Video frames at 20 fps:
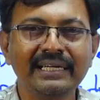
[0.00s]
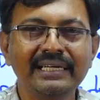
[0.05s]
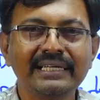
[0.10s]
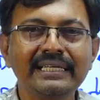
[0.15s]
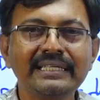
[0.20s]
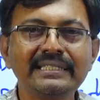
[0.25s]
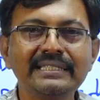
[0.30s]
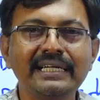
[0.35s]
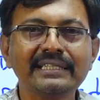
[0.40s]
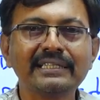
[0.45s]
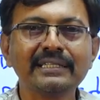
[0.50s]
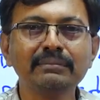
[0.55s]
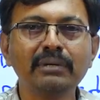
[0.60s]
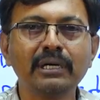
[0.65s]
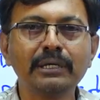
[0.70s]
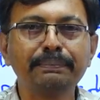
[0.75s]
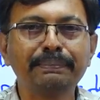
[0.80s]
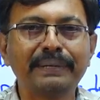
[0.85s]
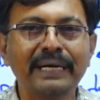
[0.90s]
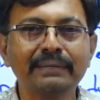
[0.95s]
Is nothing
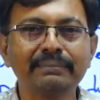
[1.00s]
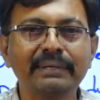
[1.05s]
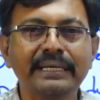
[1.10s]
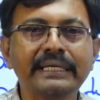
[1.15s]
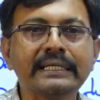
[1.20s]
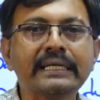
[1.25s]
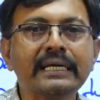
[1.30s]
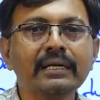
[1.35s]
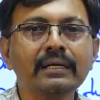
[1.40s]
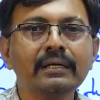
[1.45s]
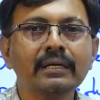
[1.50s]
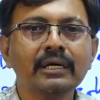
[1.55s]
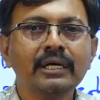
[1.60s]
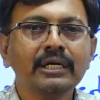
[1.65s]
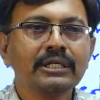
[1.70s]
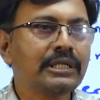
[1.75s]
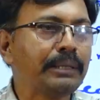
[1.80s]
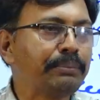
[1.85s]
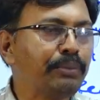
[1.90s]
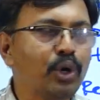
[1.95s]
but primary key.
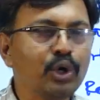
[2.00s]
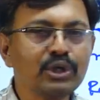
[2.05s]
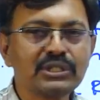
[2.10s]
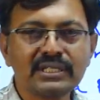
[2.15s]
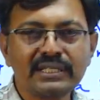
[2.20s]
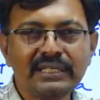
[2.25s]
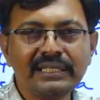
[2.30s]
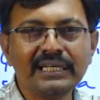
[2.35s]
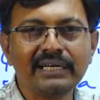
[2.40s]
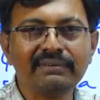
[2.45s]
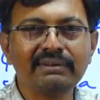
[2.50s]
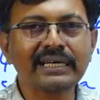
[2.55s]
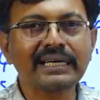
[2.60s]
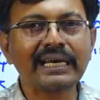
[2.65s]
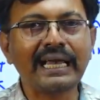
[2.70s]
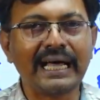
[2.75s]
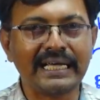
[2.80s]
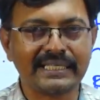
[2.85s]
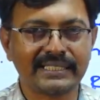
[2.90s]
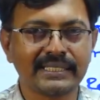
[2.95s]
Suppose in our
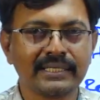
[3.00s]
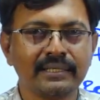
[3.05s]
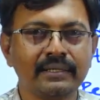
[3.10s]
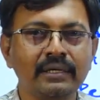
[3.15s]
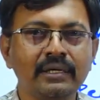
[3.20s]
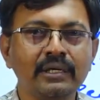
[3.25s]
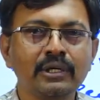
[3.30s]
class,